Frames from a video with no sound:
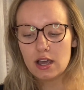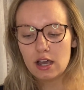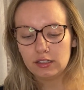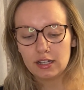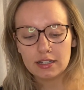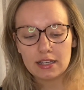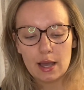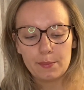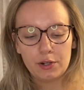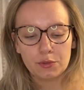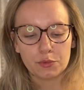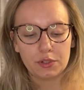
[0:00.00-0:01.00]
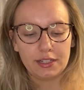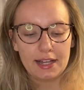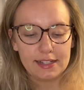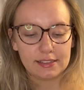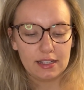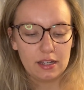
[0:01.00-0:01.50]
A log cabin in rural
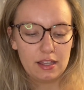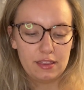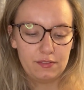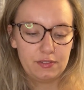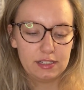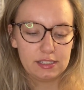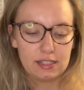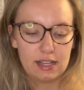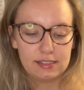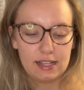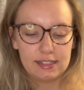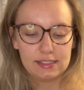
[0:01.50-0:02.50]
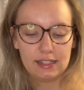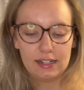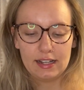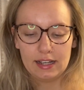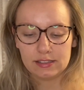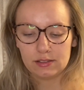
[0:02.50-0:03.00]
Alaska that feels as
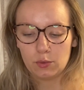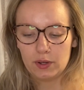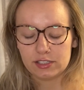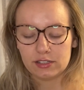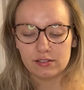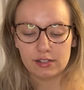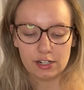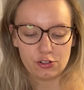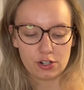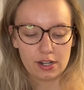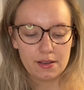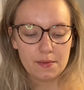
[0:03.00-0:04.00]
isolating as the western tundra.